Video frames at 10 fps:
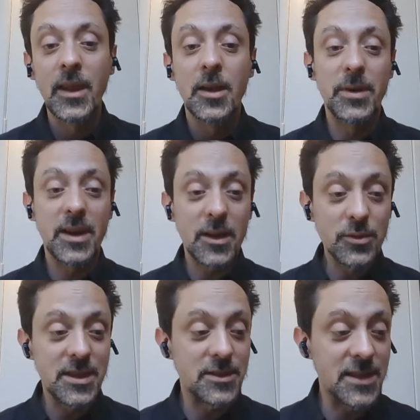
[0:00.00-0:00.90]
But I
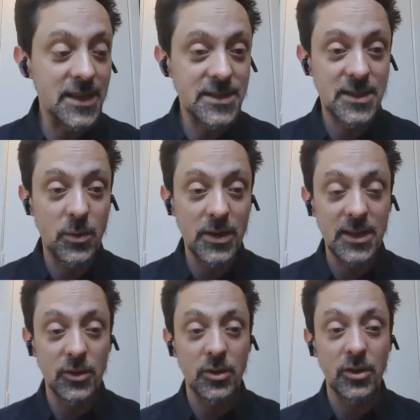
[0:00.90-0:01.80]
also teach quite a
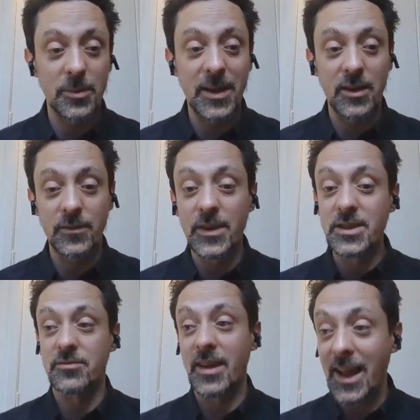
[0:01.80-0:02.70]
lot about
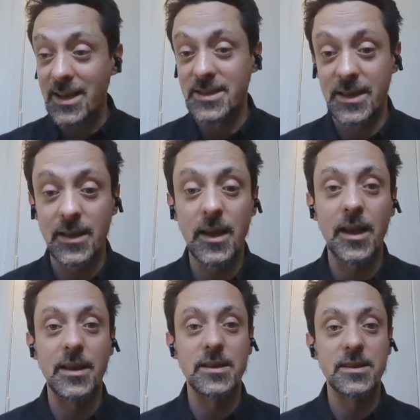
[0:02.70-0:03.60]
virtual reality,
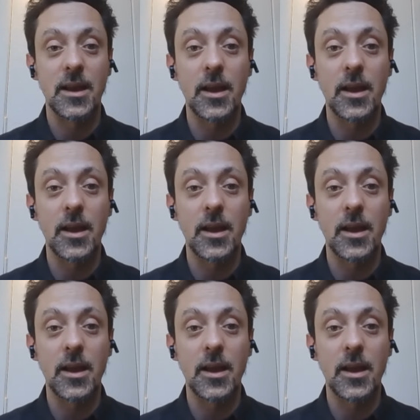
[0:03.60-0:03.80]
and